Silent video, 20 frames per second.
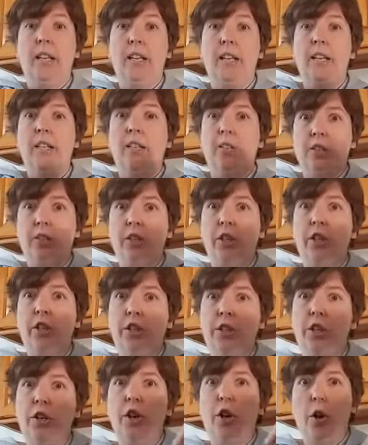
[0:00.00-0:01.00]
it's good
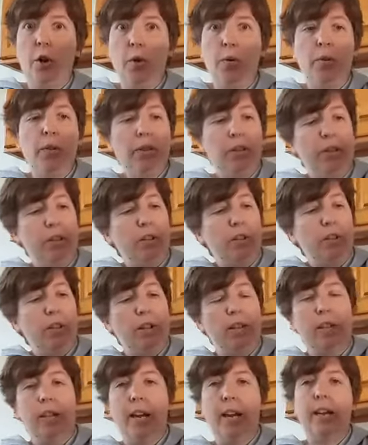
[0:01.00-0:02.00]
to know that they look
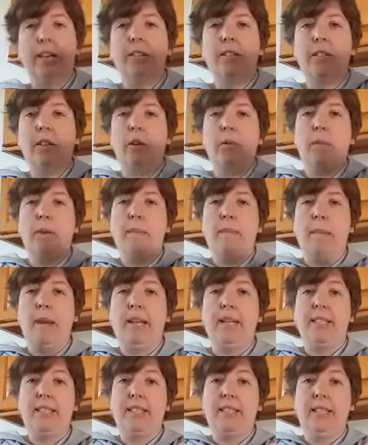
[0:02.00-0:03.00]
like legs. So it
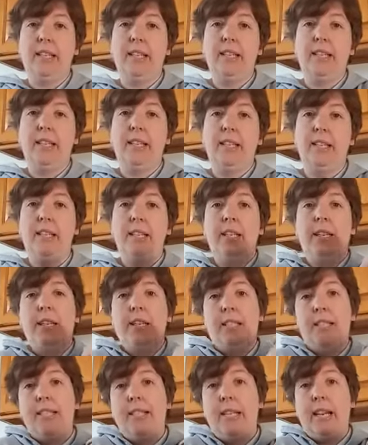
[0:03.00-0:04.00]
makes sit
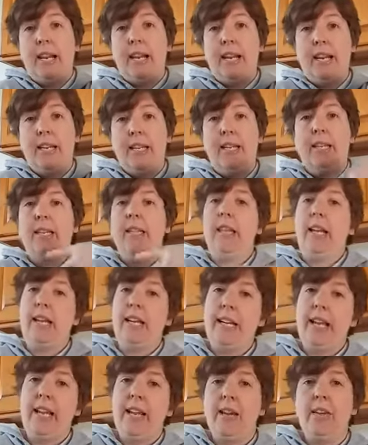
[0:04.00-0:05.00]
and stand and lay
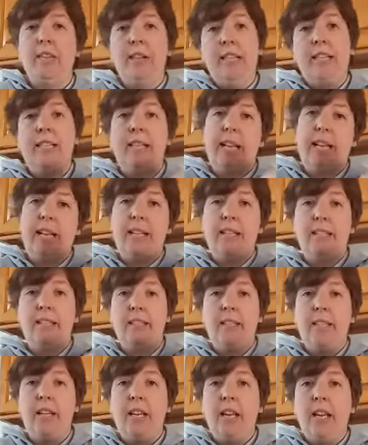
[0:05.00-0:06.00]
down and
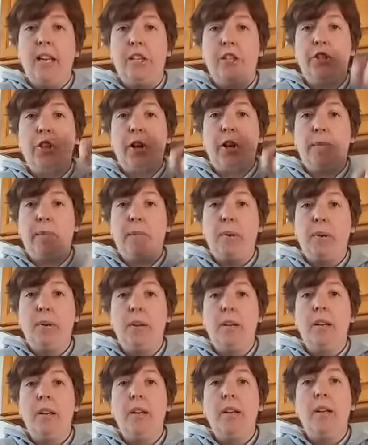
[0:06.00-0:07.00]
dance and jump
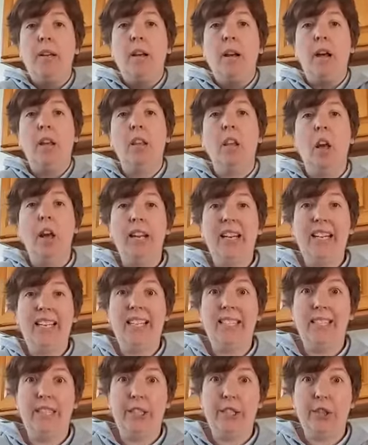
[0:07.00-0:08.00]
a lot
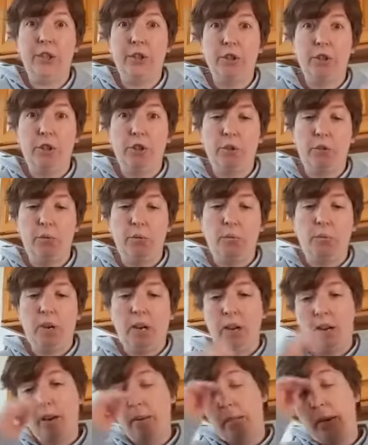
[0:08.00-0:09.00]
easier to
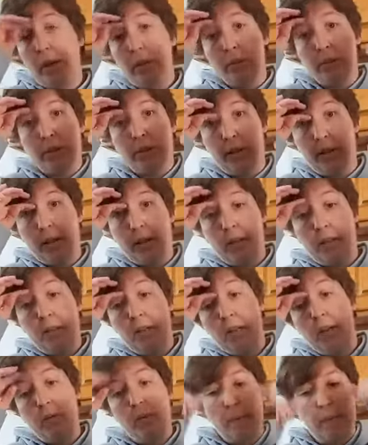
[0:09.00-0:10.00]
understand
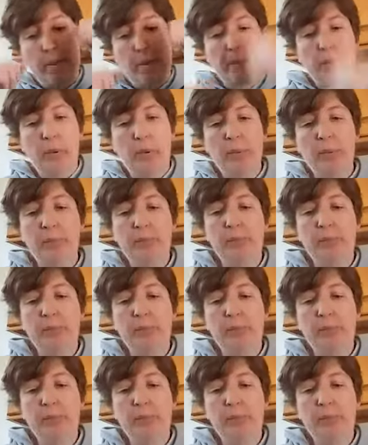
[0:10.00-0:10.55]
and remember.